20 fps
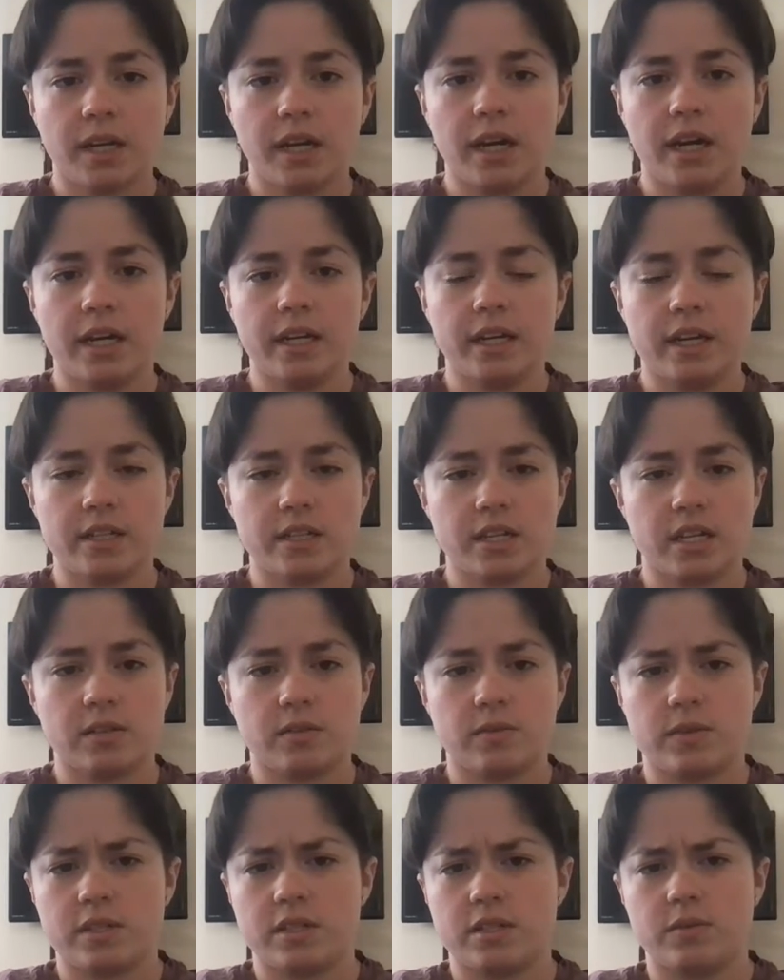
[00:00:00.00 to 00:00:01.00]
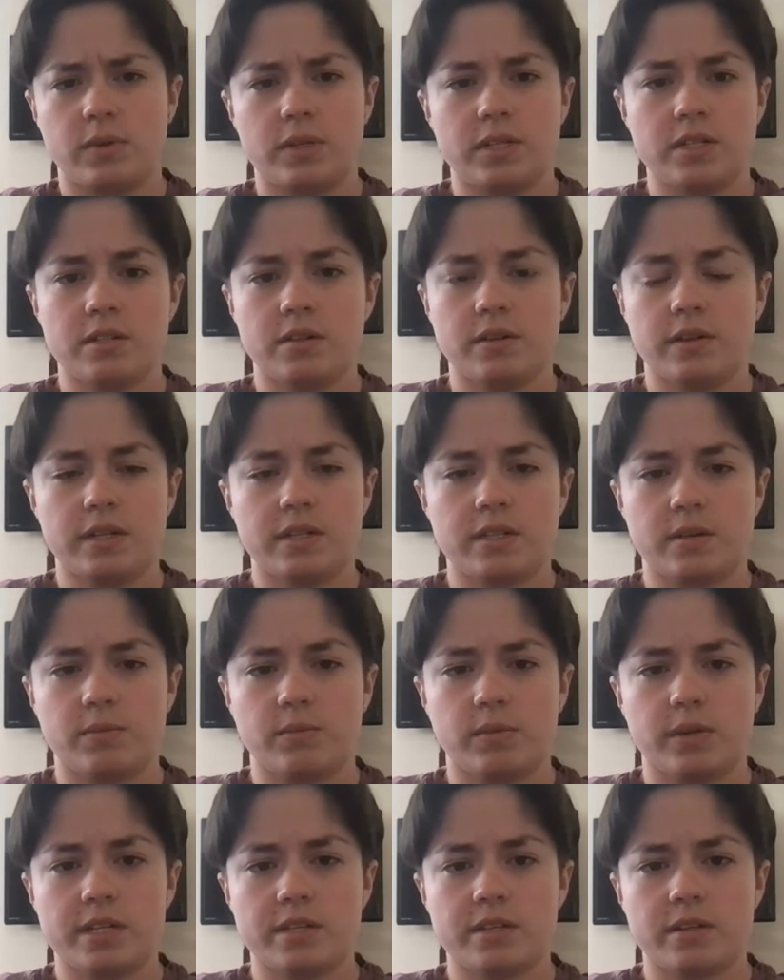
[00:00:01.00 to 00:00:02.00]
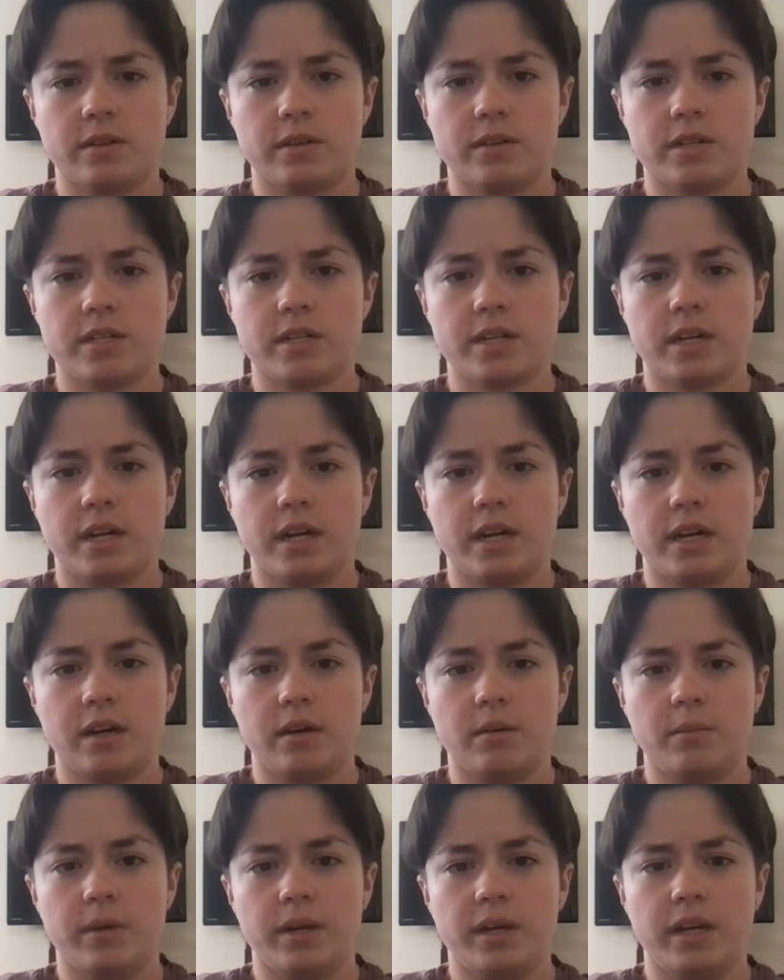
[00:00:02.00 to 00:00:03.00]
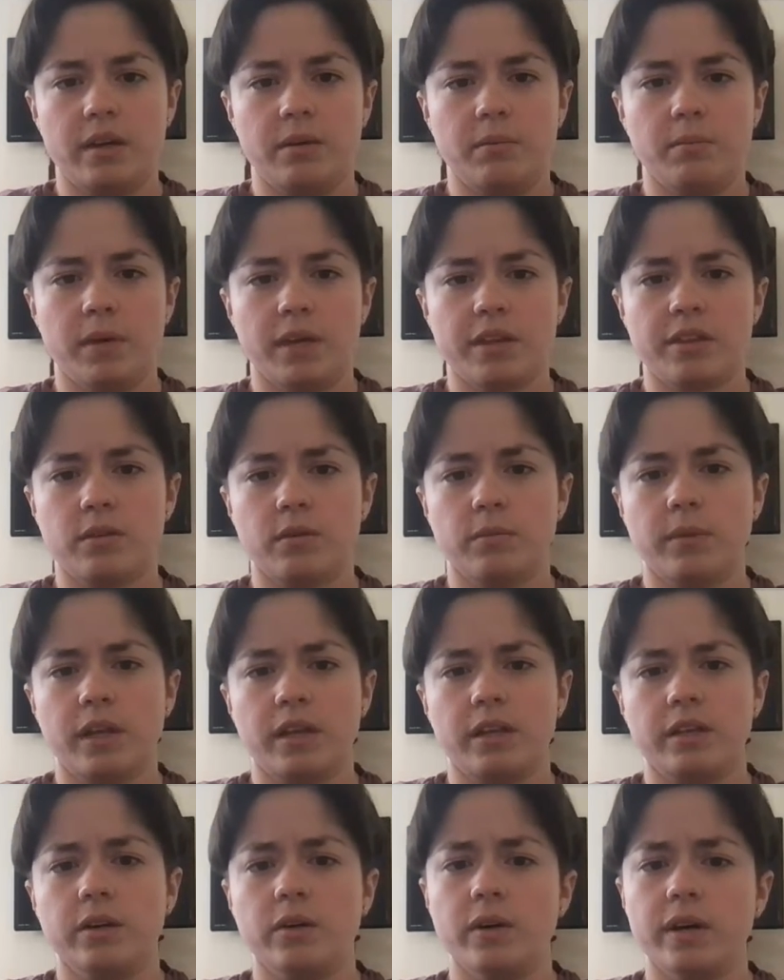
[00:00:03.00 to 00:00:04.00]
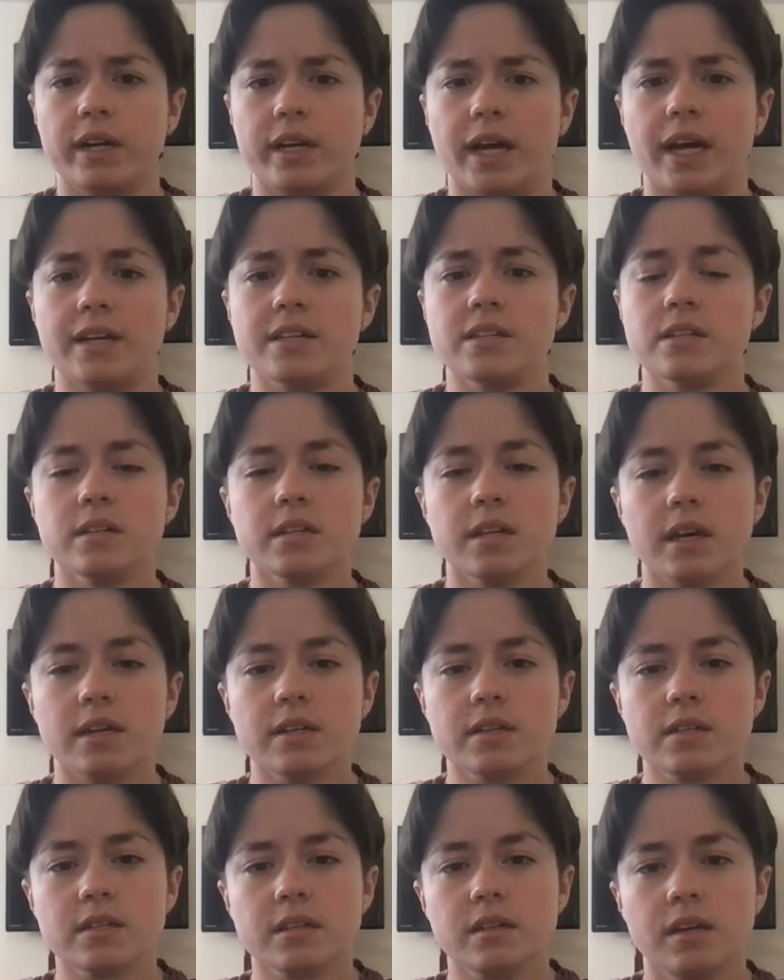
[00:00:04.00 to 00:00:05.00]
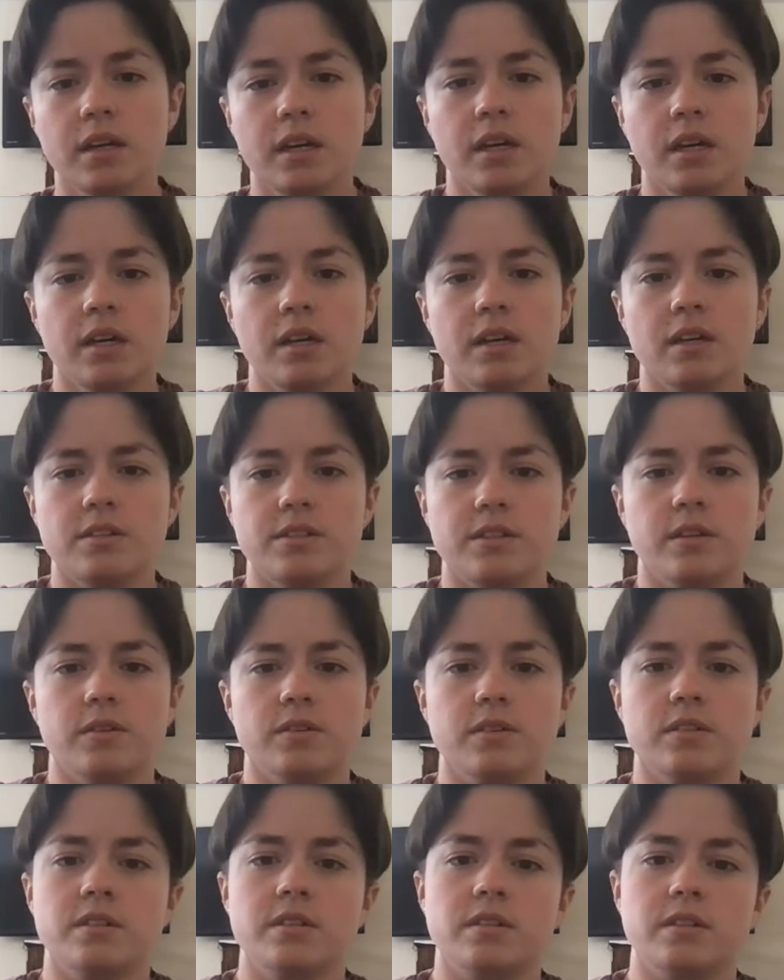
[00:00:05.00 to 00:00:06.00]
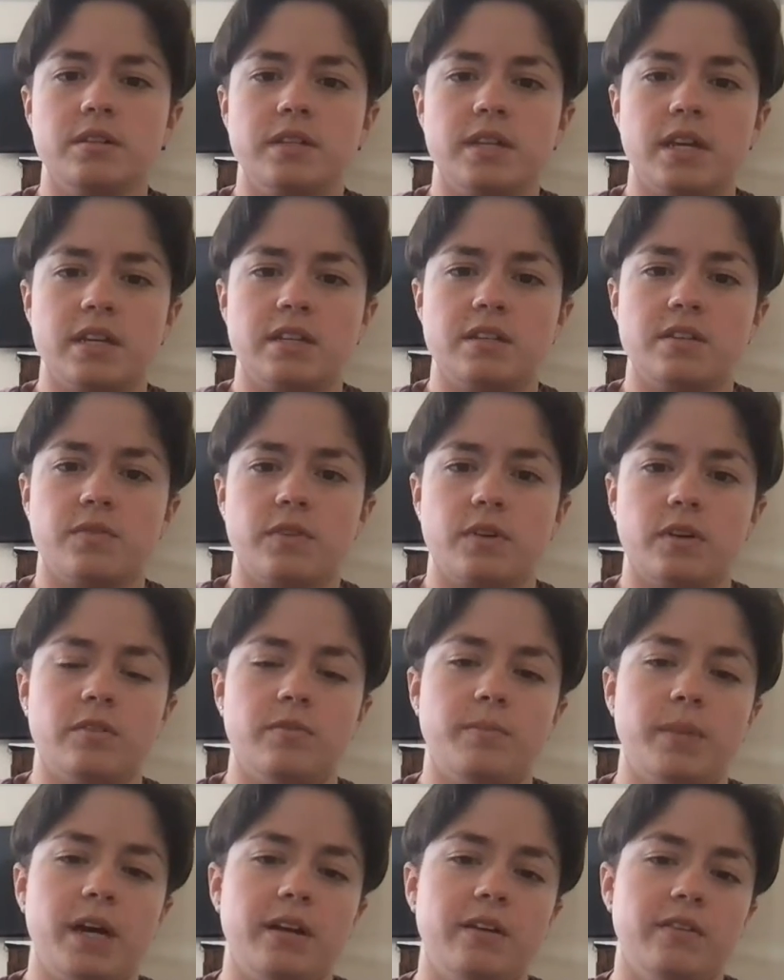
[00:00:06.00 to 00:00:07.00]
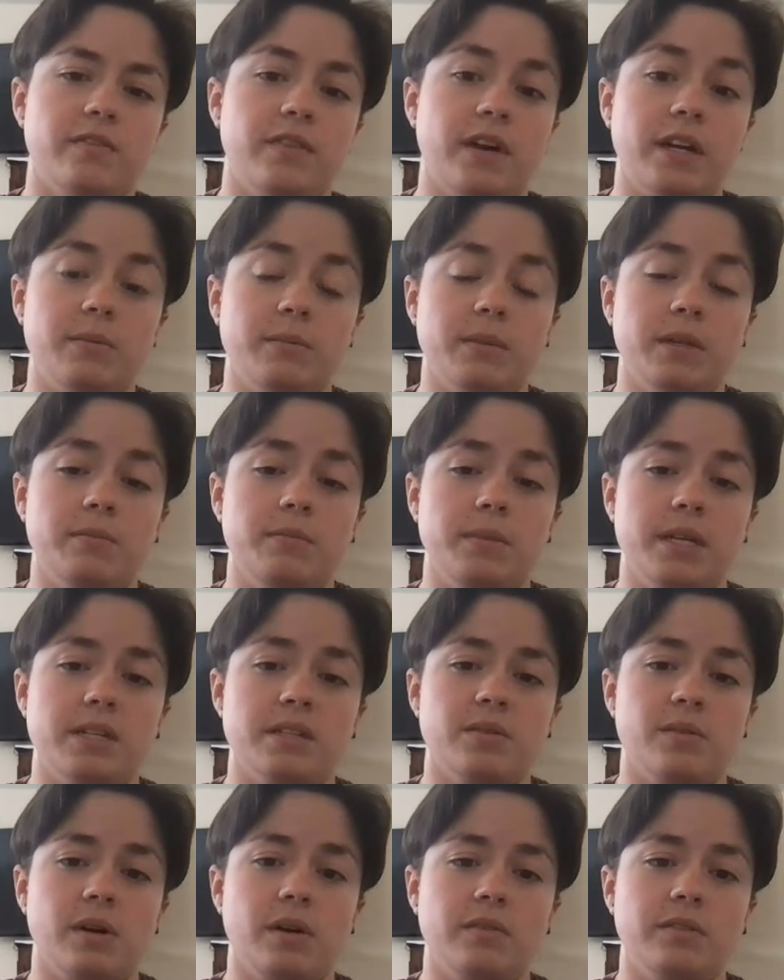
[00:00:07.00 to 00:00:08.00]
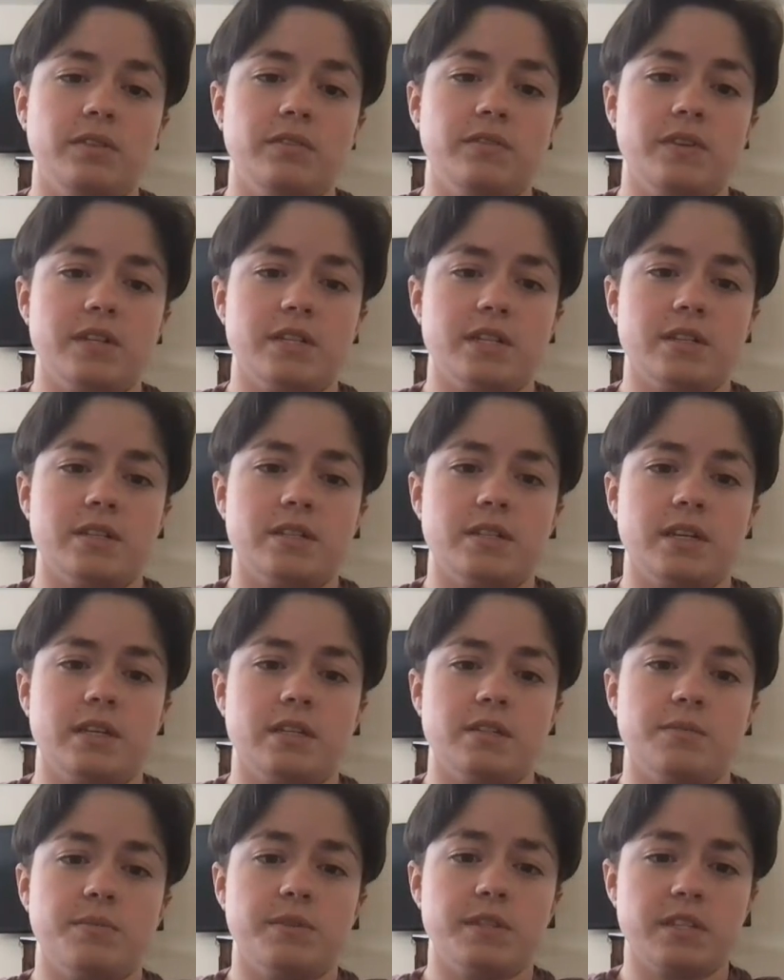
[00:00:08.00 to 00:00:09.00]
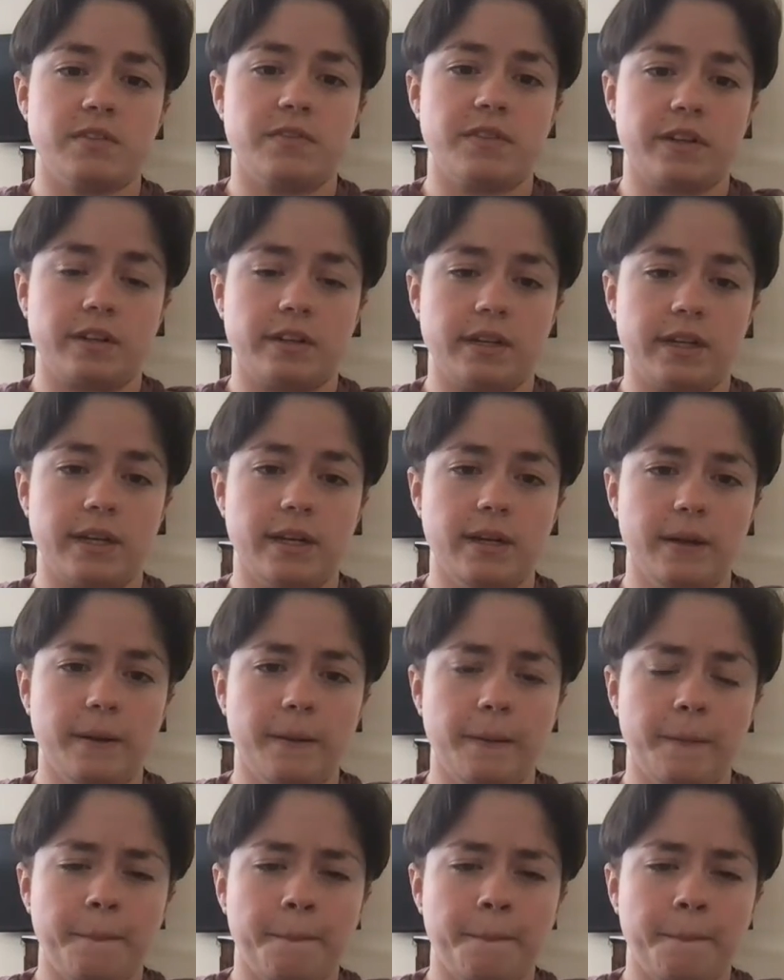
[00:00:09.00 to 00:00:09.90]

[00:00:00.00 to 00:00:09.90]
And as I was doing some research, a methylmalonylic acid test is used to test for vitamin B12 deficiency specifically,